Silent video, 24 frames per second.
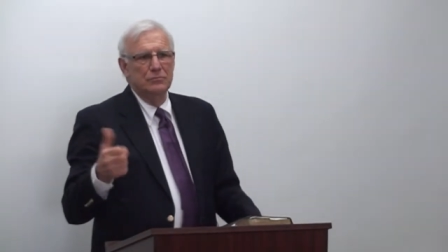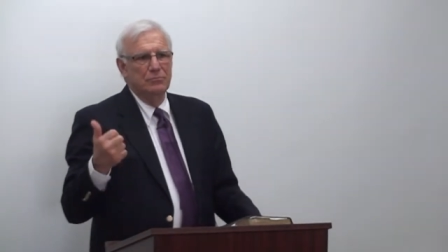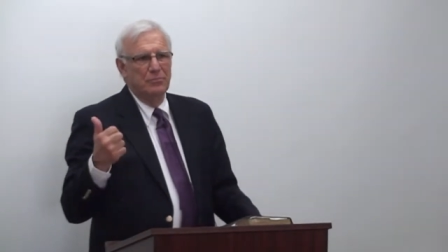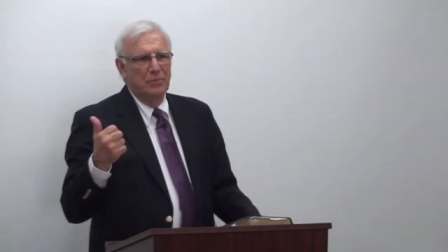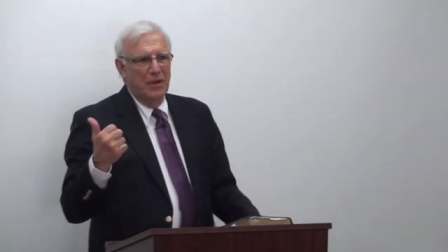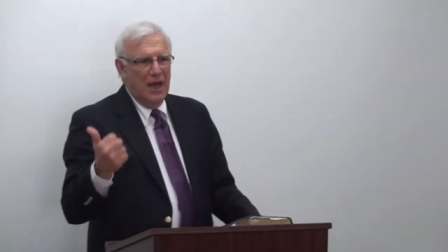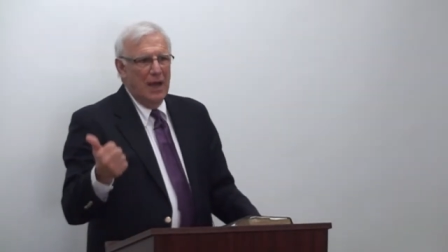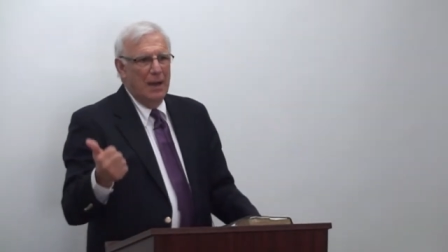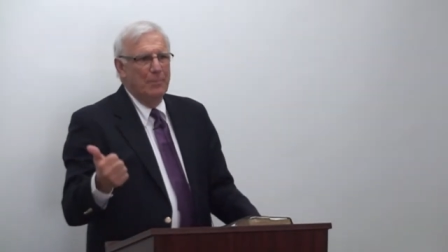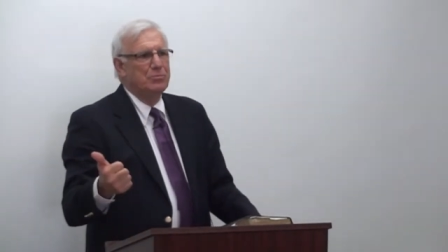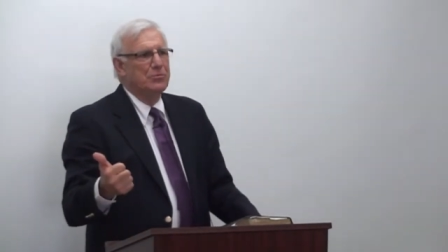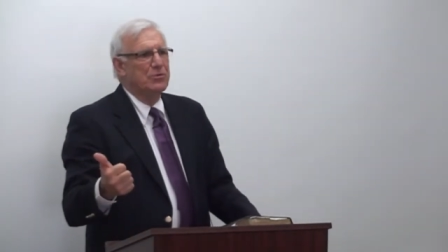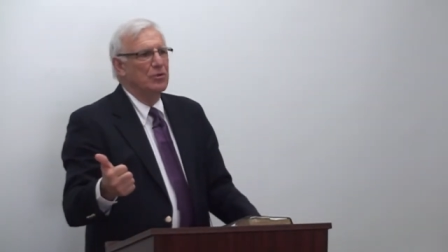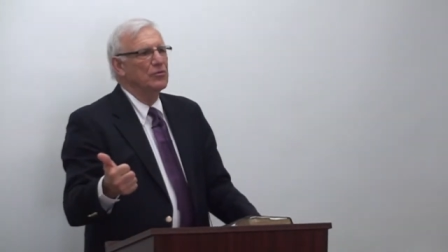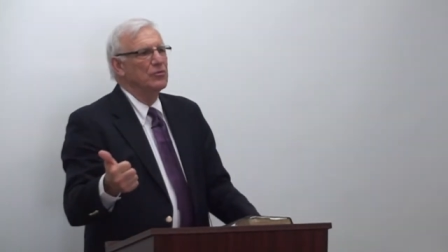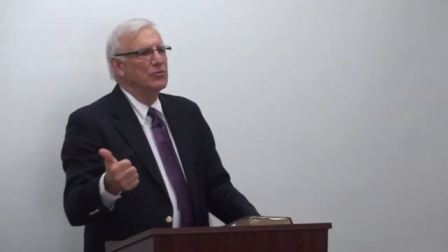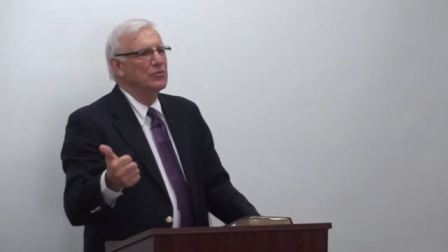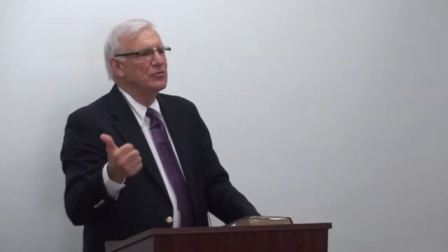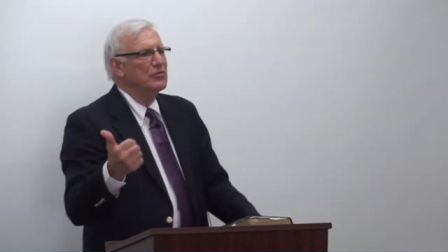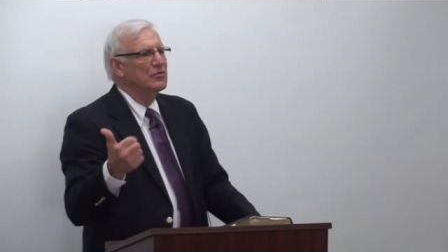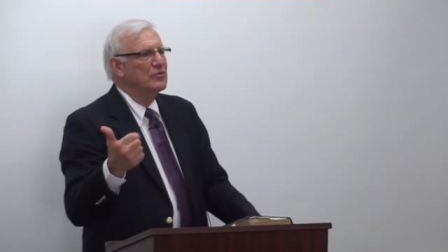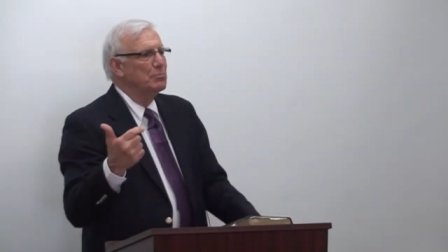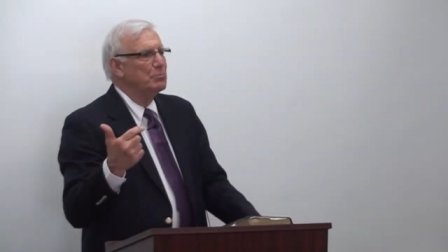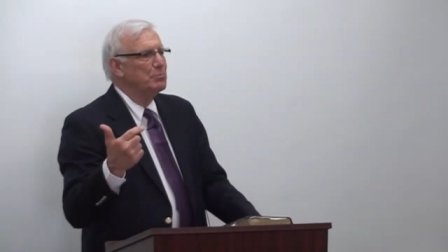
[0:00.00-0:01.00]

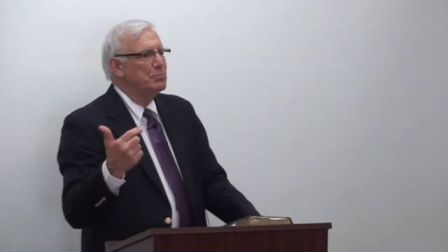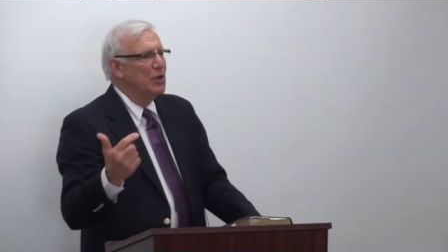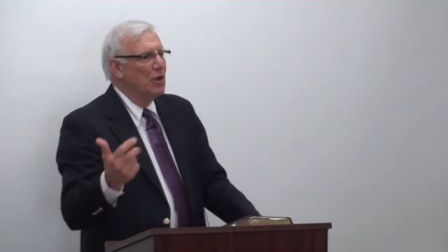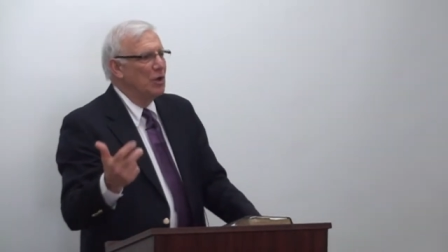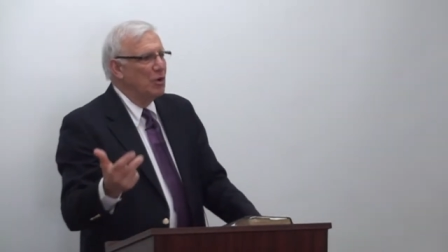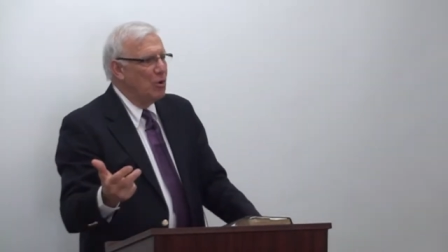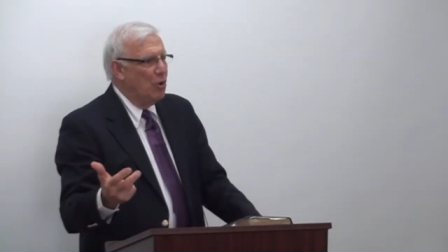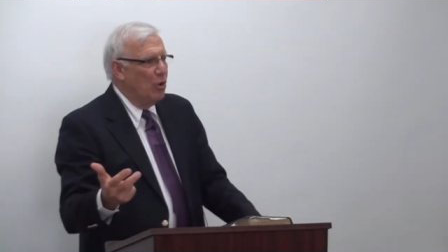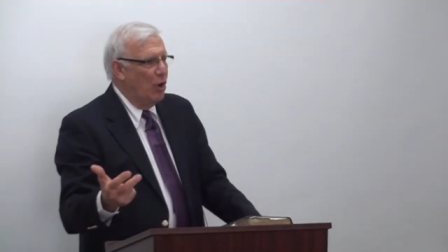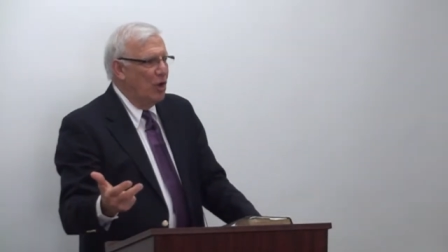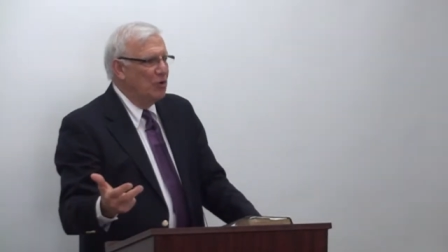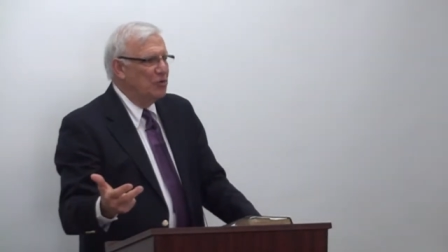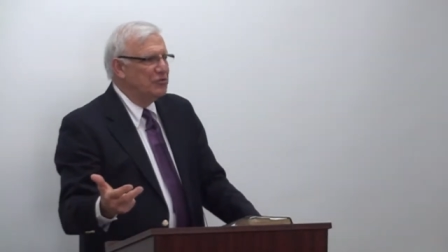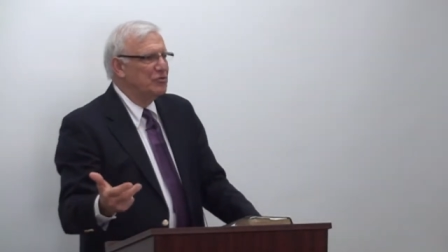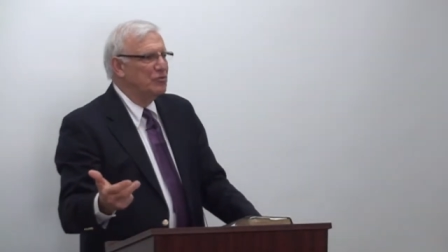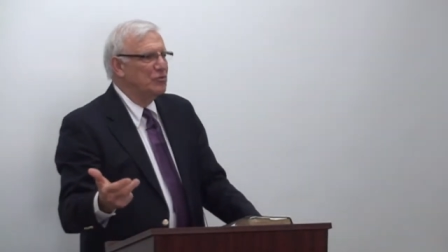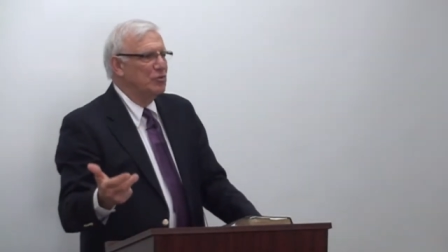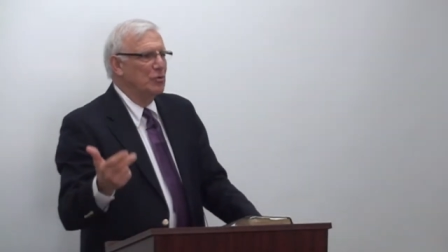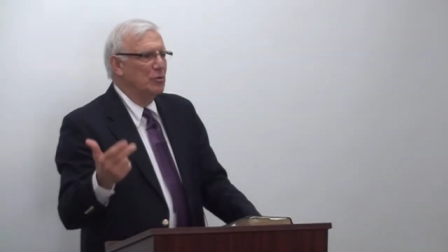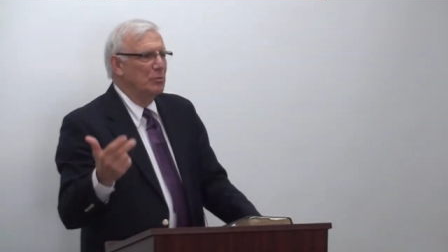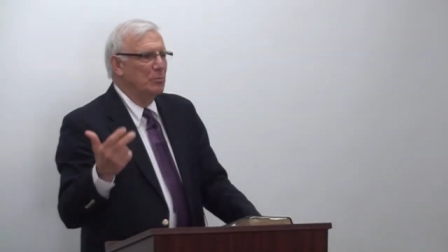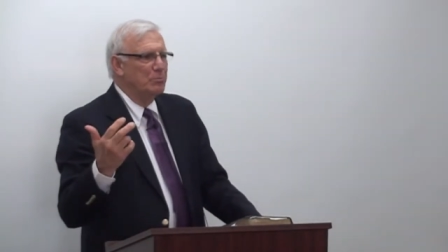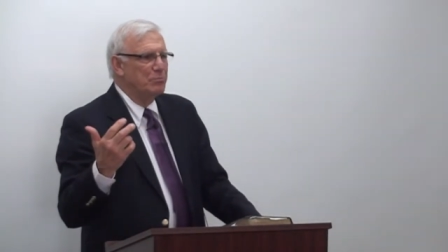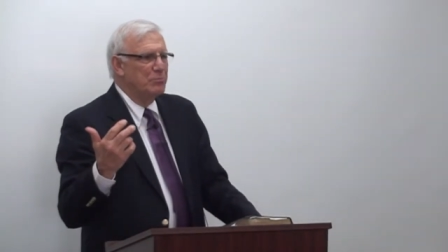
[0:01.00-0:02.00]
Baptist,
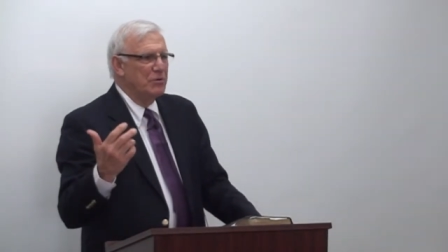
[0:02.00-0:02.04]
Pentecostal,